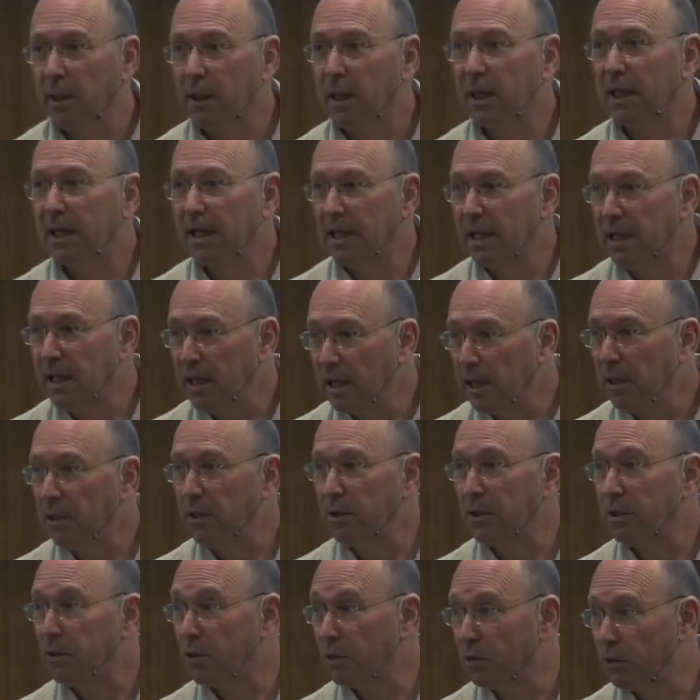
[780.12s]
keen
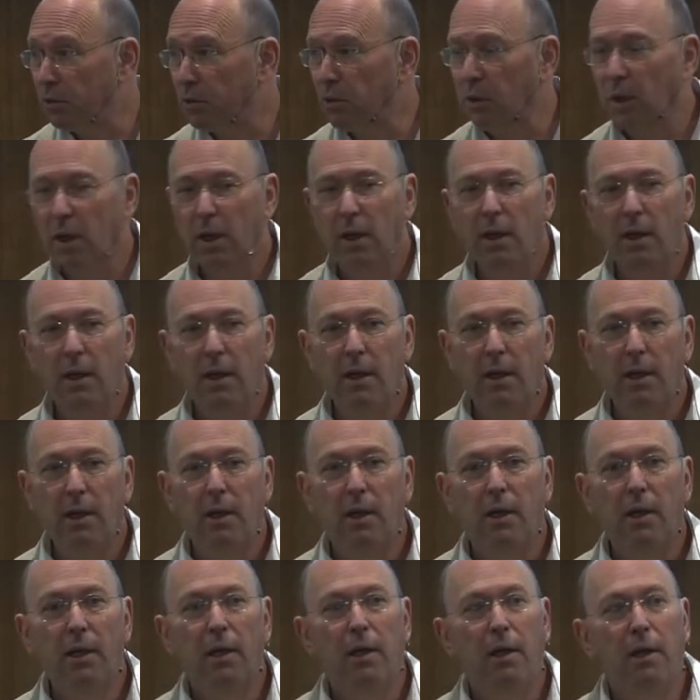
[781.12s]
to
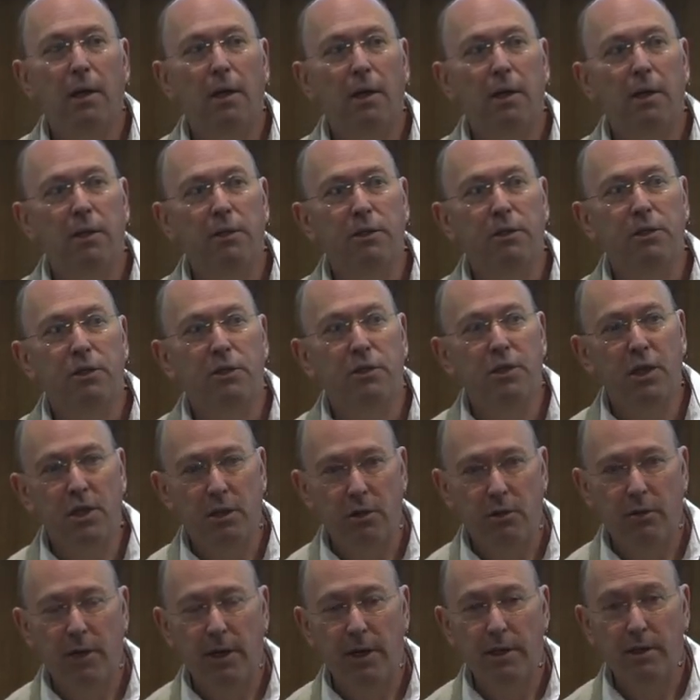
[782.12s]
uh,
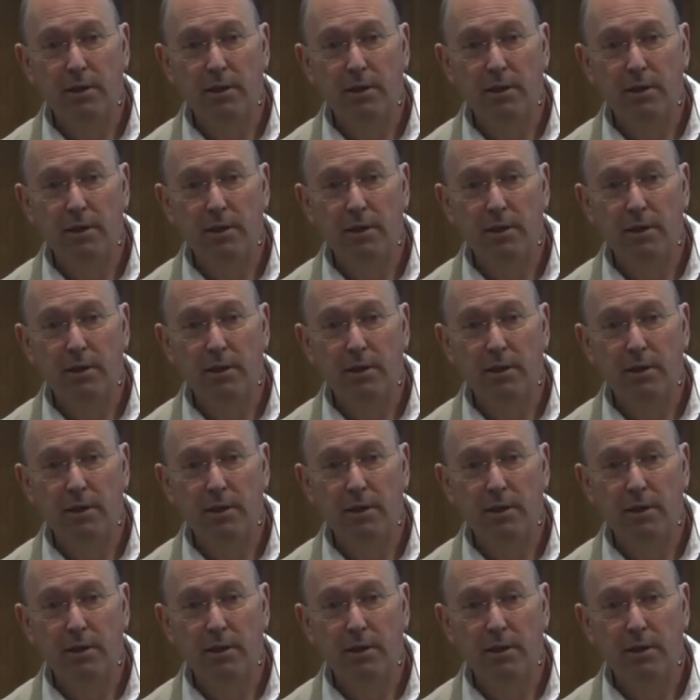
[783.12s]
generate.